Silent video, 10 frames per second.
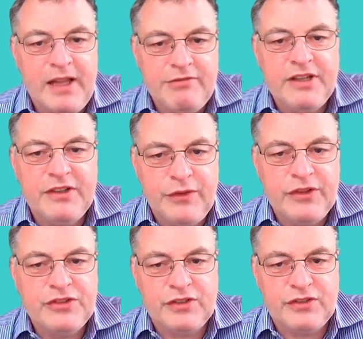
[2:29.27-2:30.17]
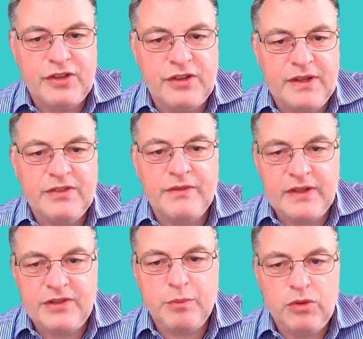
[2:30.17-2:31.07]
Mallory's phishing service
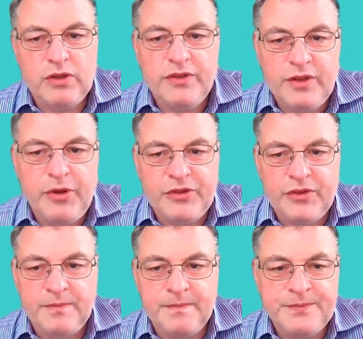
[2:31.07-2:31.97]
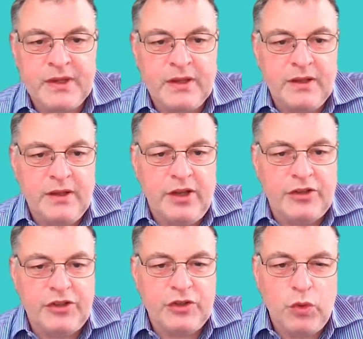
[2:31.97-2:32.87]
visible at the bottom.
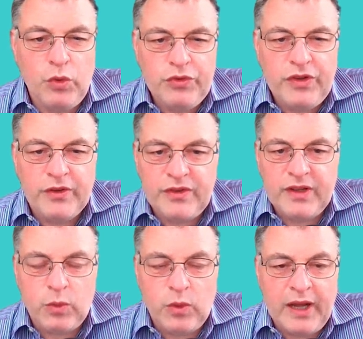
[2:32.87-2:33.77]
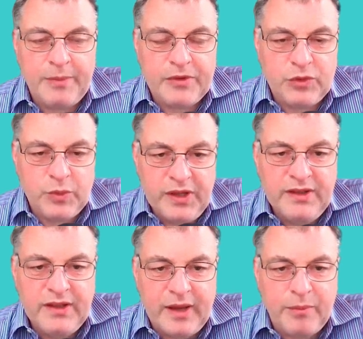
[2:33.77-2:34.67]
And you can also see what happens
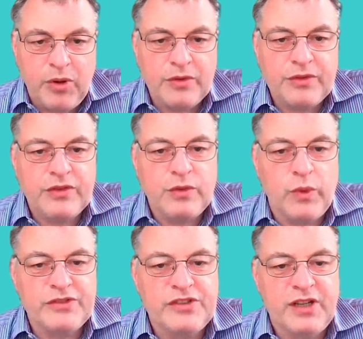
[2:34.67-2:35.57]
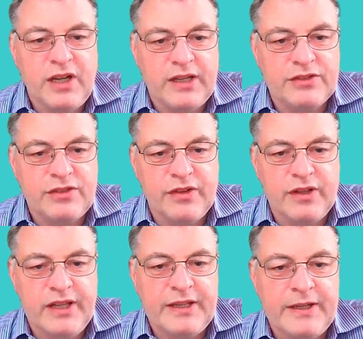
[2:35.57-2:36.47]
within that box when she clicks
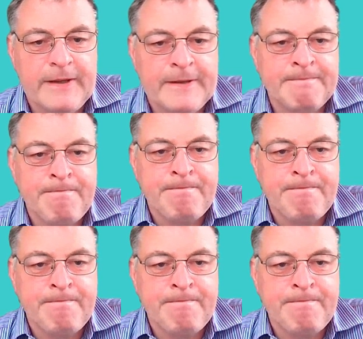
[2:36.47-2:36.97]
on the link.